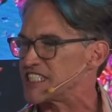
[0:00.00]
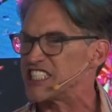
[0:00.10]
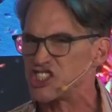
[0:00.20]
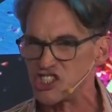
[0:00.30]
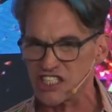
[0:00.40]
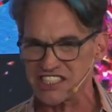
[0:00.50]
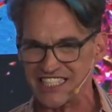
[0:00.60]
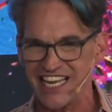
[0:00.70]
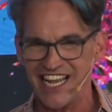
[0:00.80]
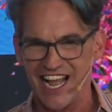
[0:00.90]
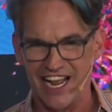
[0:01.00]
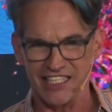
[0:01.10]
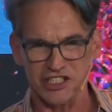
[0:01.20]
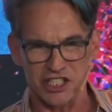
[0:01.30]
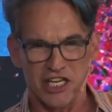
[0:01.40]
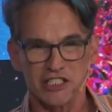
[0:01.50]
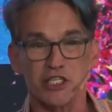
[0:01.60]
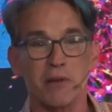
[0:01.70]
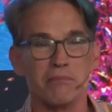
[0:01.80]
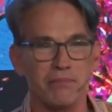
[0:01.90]
It just has
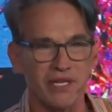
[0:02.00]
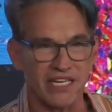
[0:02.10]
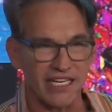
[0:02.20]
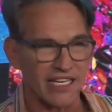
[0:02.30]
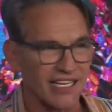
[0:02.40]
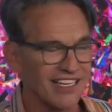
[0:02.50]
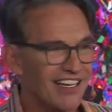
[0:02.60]
to be.